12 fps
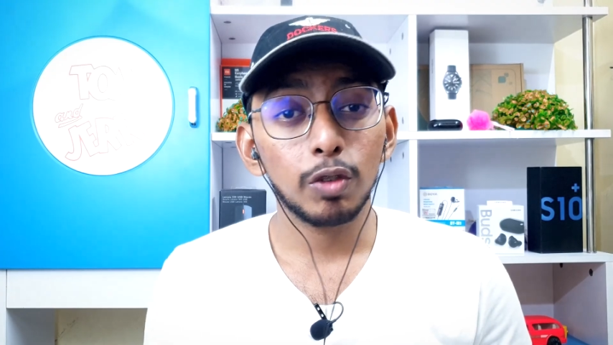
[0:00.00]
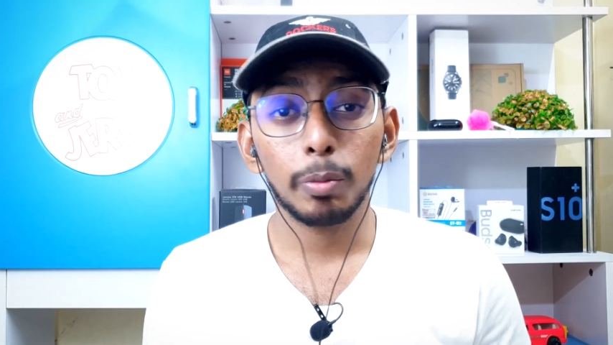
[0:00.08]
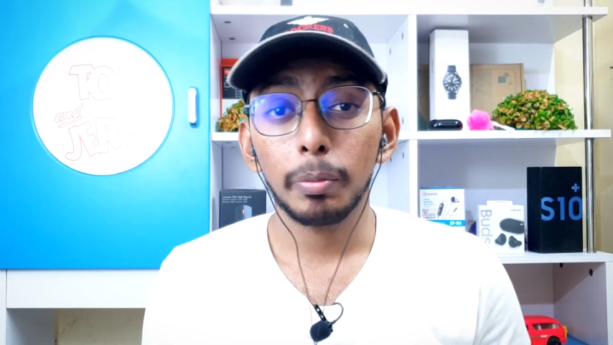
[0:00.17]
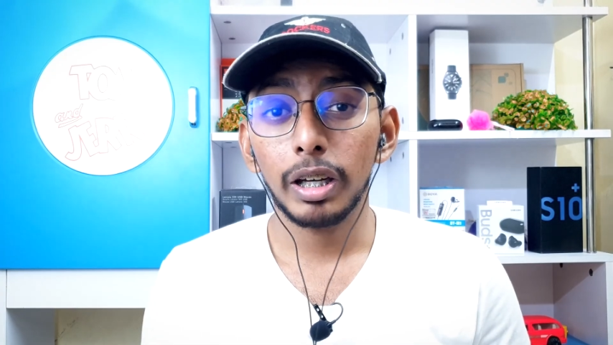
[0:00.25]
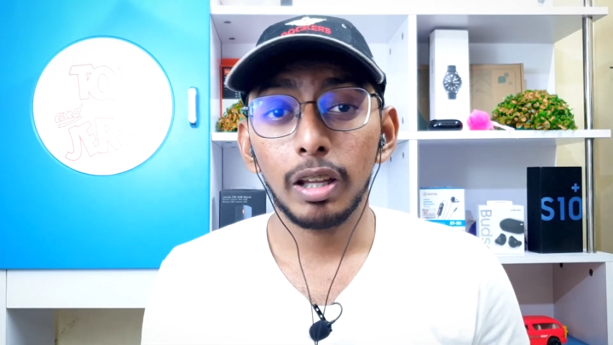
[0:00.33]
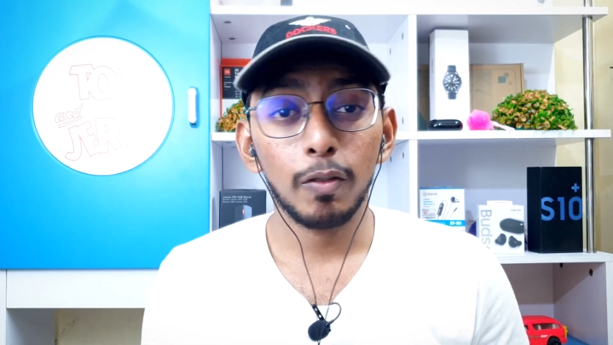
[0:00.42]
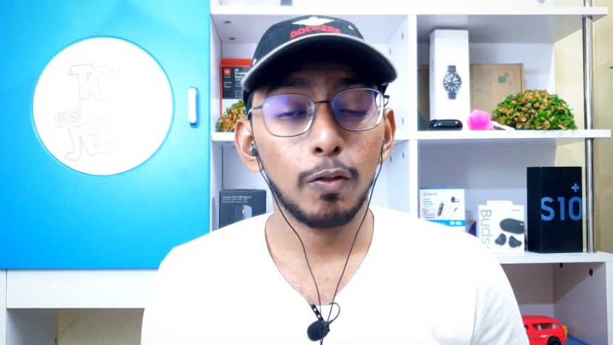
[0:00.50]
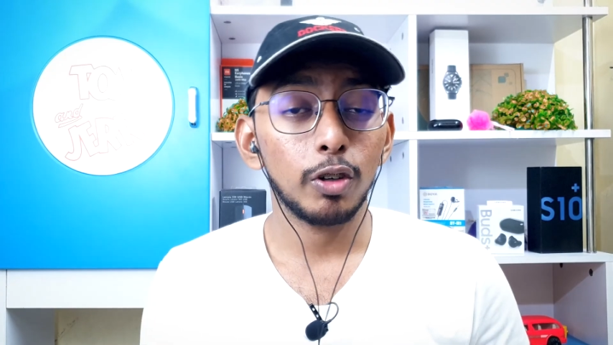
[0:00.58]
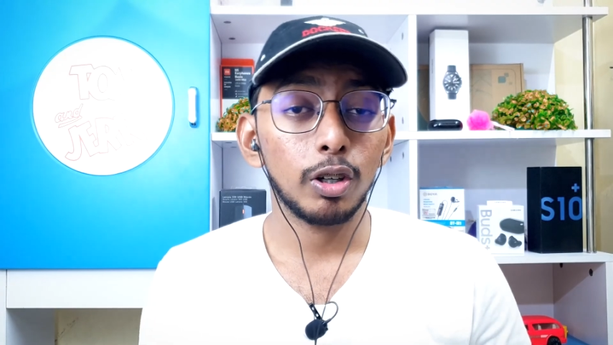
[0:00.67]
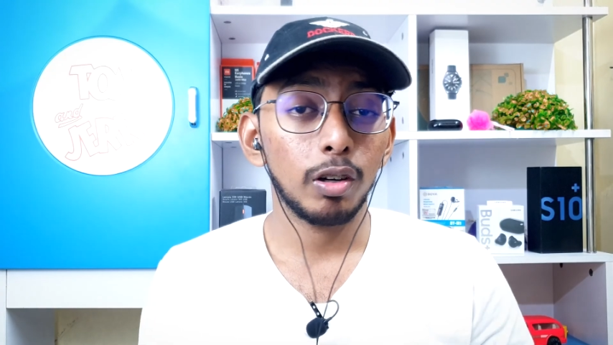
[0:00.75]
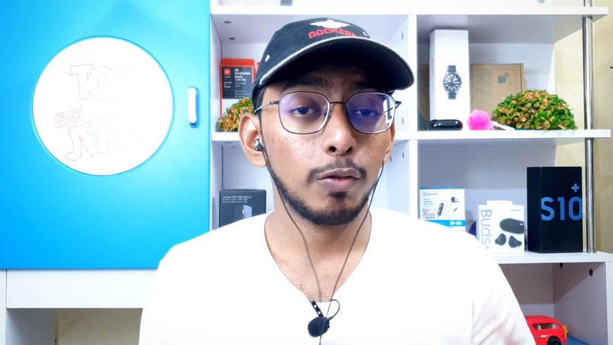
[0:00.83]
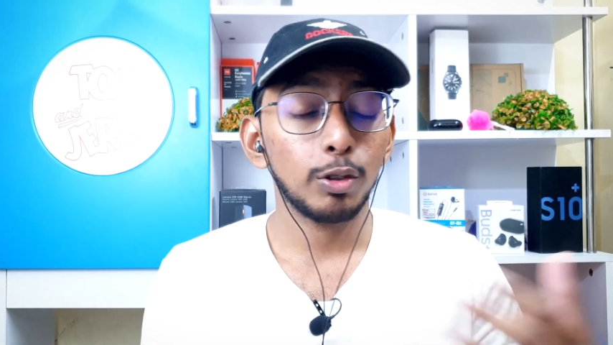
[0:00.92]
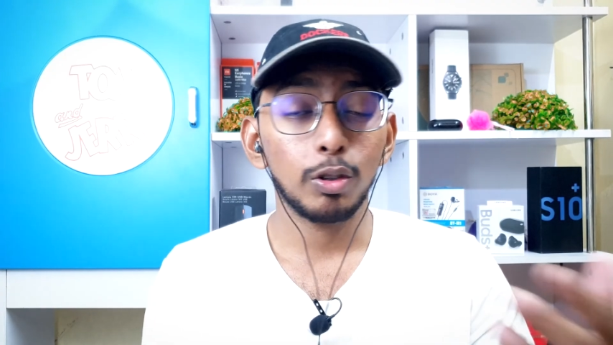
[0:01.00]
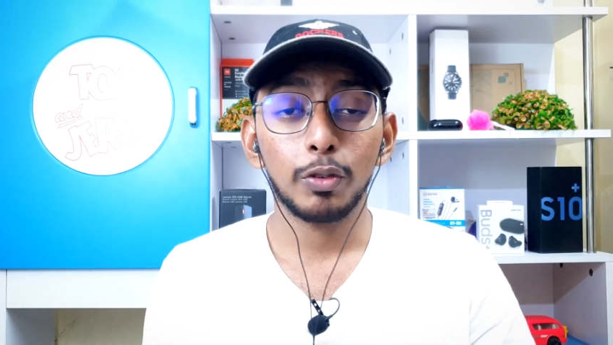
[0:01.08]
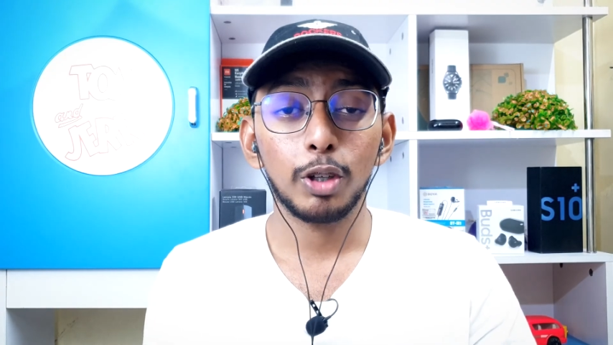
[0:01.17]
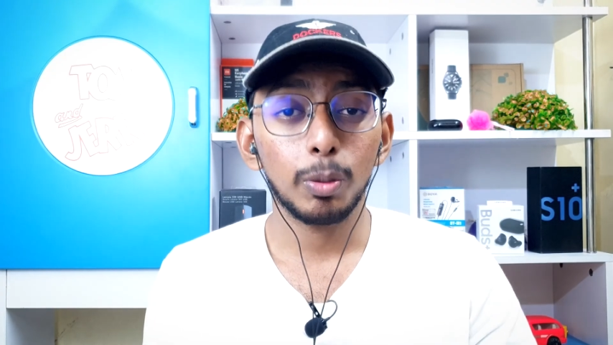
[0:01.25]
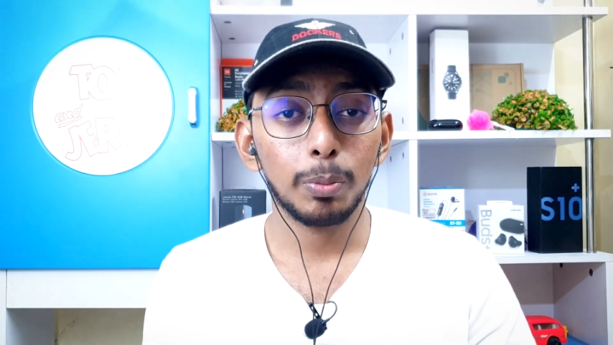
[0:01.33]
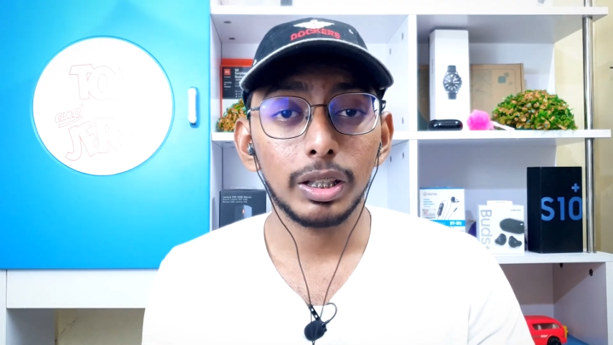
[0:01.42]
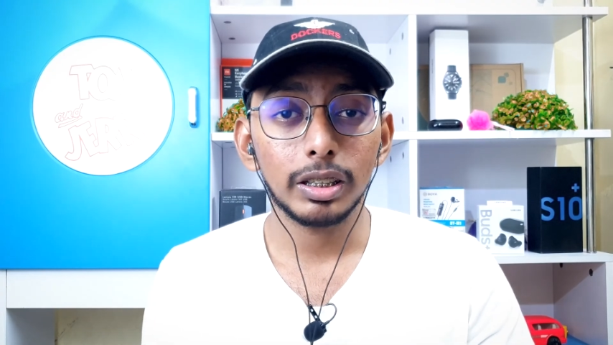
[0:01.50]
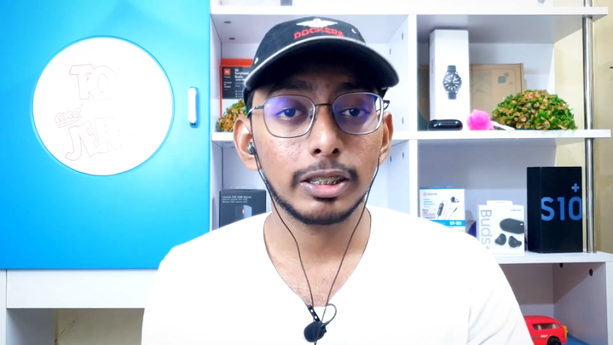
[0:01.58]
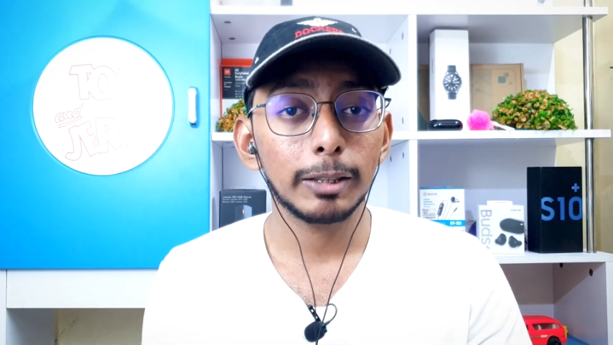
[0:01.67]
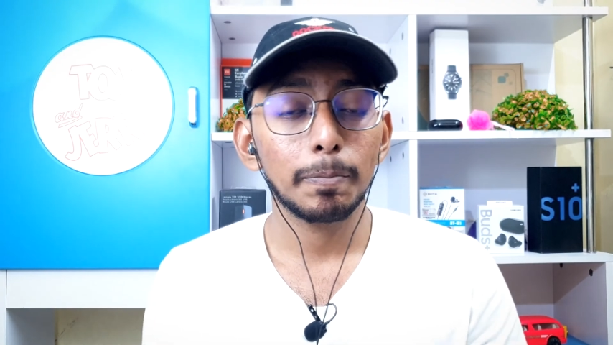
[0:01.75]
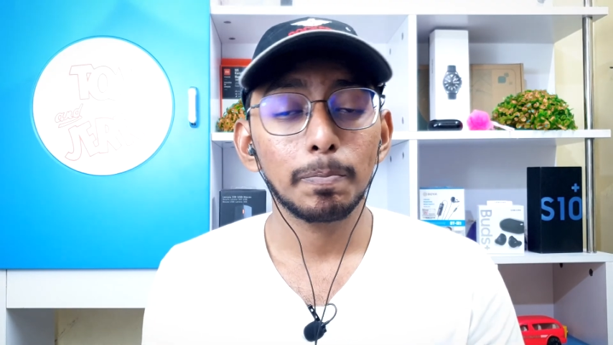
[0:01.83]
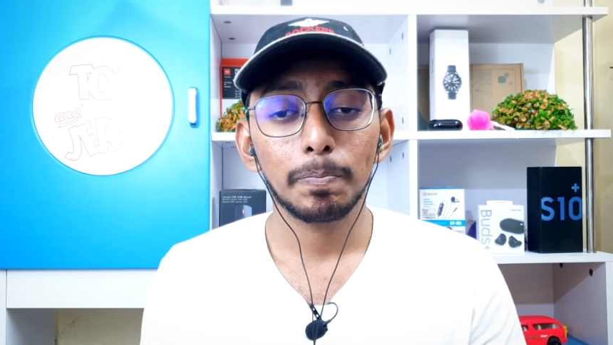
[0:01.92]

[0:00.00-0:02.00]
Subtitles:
for money for 450 rupees.